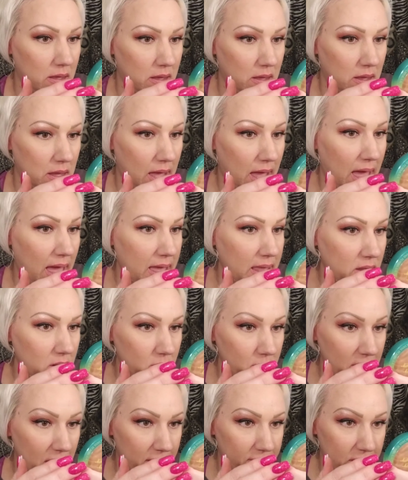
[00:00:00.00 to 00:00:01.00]
I don't
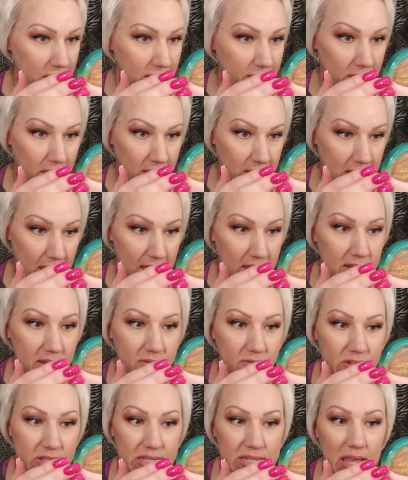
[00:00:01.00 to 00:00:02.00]
have anything negative to
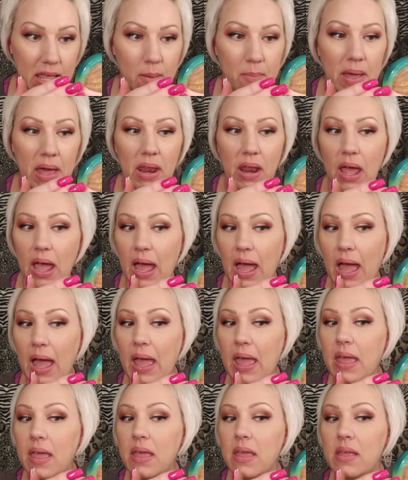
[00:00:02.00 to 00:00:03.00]
say about
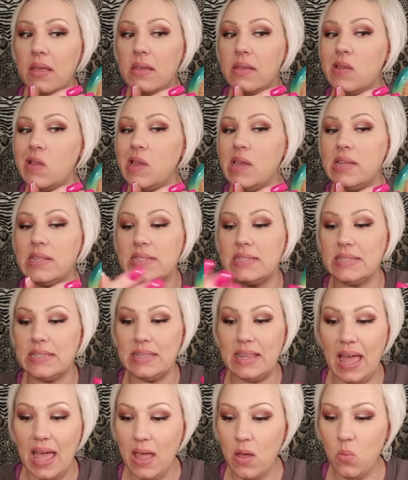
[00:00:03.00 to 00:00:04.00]
it. It's
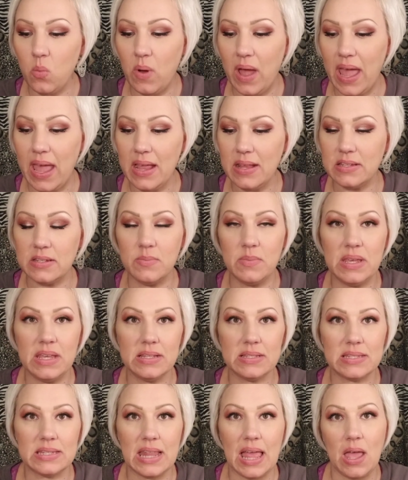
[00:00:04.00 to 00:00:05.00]
lightweight. To me, it's
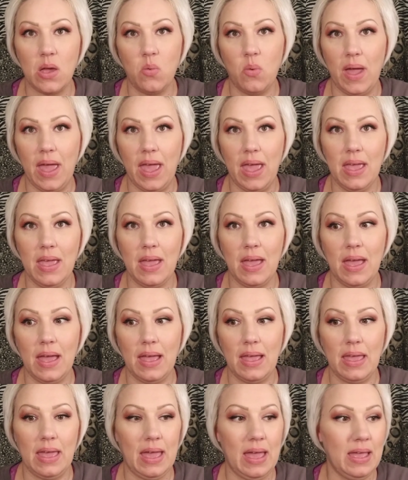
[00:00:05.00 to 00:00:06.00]
lightweight.
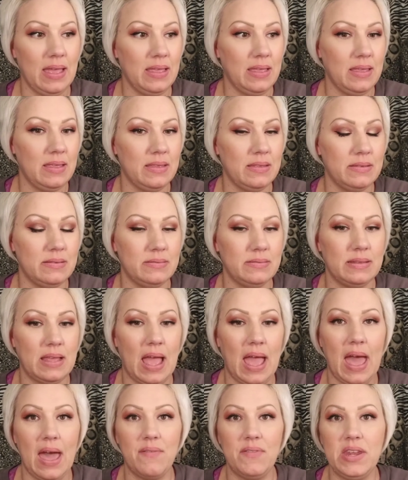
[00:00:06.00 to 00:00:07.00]
I
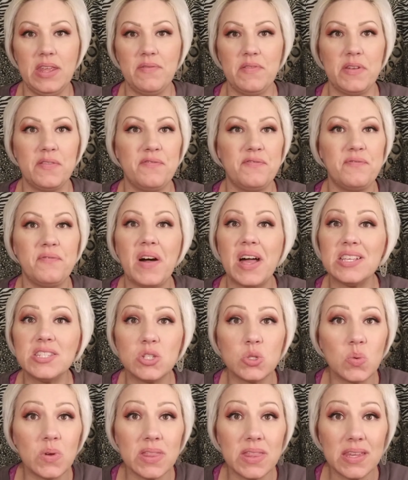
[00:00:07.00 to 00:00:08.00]
haven't even fussed
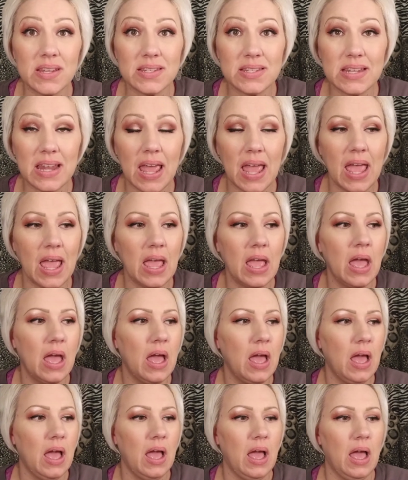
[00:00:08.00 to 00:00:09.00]
with it today.
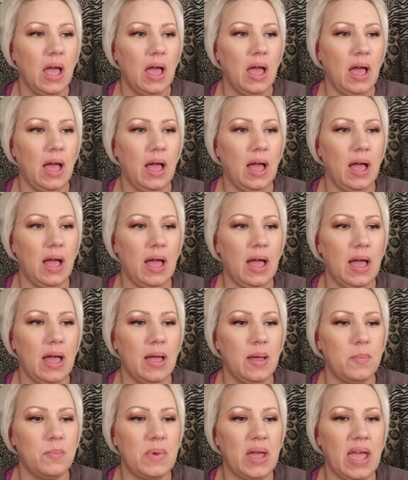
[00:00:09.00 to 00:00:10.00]

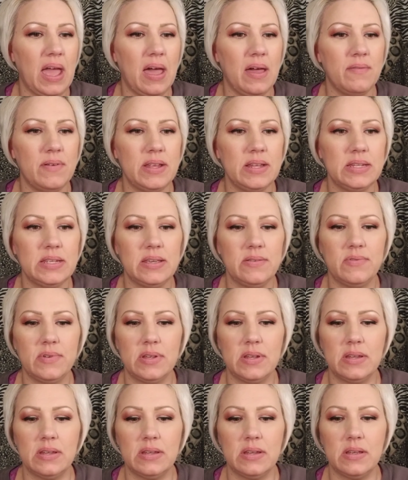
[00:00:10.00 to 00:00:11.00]
I haven't
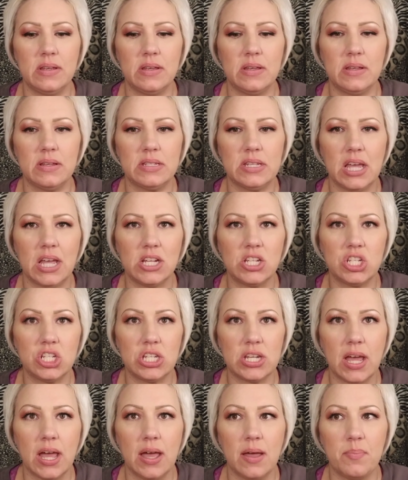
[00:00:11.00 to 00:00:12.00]
even touched
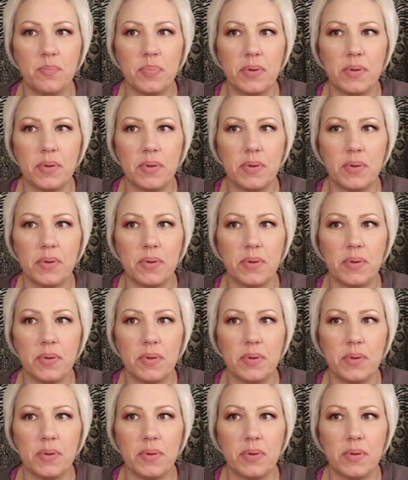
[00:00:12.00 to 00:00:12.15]
up.